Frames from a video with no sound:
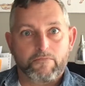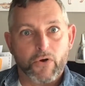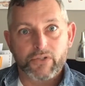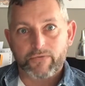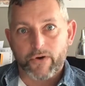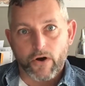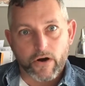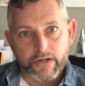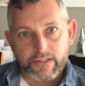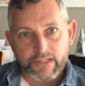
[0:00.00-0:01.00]
most of our
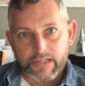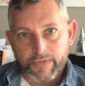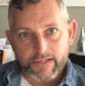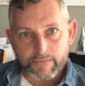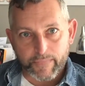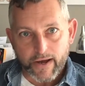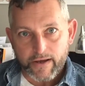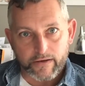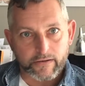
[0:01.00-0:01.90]
artists need to be inspired.